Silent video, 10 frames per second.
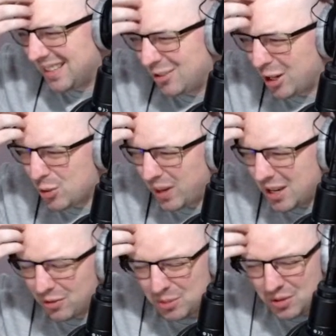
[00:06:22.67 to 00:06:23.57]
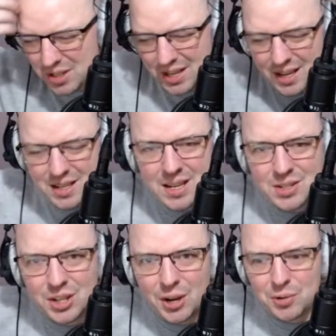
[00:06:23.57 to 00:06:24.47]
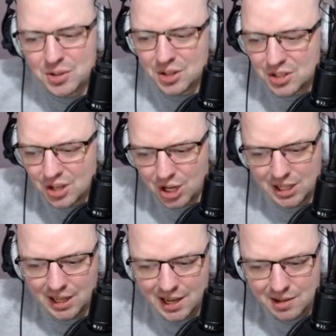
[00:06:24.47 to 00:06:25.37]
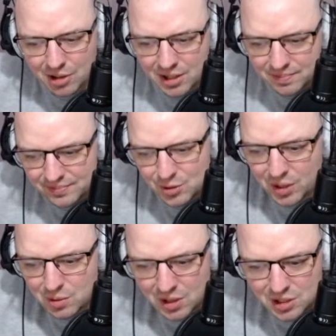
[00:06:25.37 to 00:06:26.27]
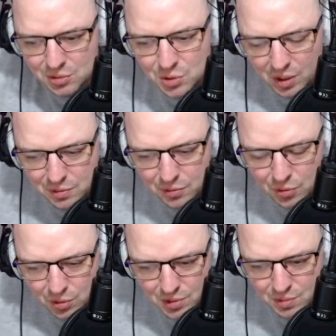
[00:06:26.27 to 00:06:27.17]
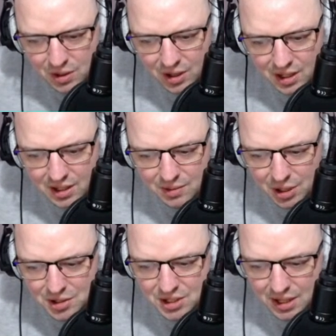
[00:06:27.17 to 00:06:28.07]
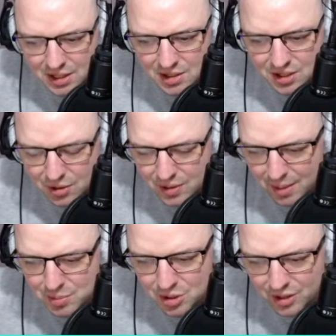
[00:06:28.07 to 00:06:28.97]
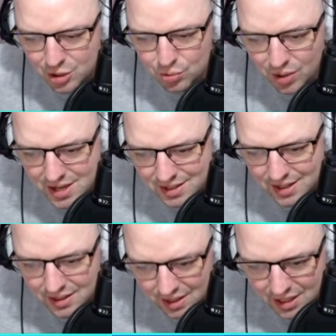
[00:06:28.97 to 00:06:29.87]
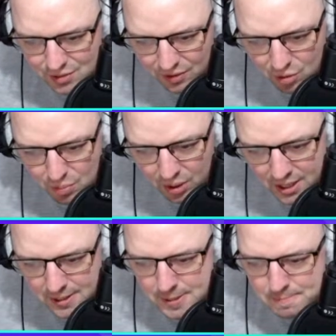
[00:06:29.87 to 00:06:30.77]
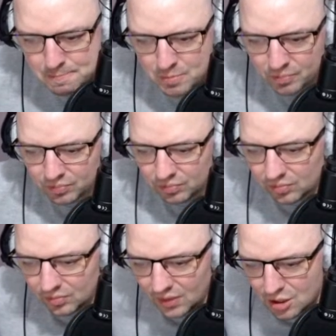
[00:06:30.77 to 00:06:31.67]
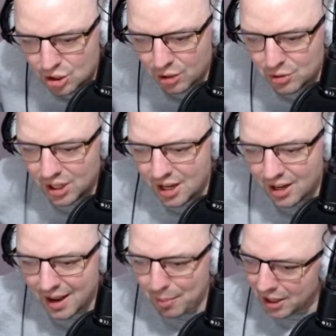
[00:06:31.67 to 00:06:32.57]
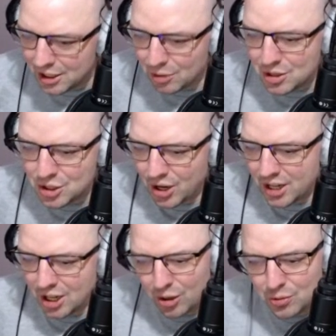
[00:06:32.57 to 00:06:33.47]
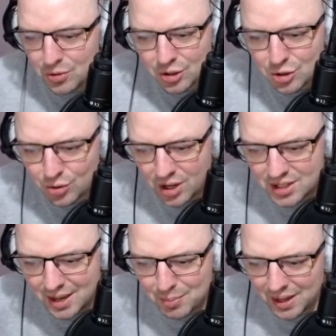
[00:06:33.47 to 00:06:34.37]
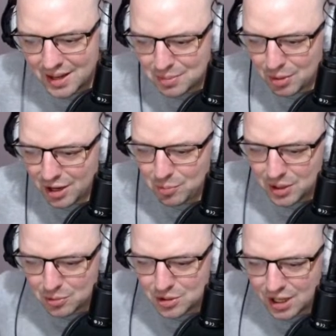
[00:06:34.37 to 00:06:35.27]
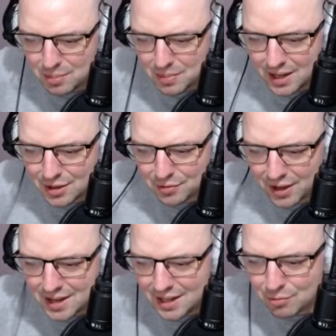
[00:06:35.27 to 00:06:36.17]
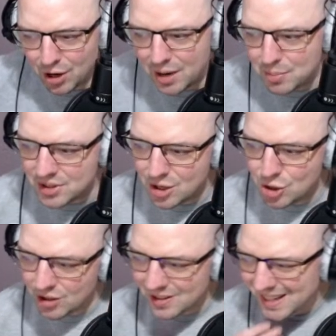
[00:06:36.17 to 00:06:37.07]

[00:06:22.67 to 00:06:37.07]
Graduated from uni 10 years ago because I started late, right? 21 till 24 was when I studied. So absolutely crazy that that's flown by. Tanoki, am I the only psycho that tries getting players in my FPL team in the vaguely right position?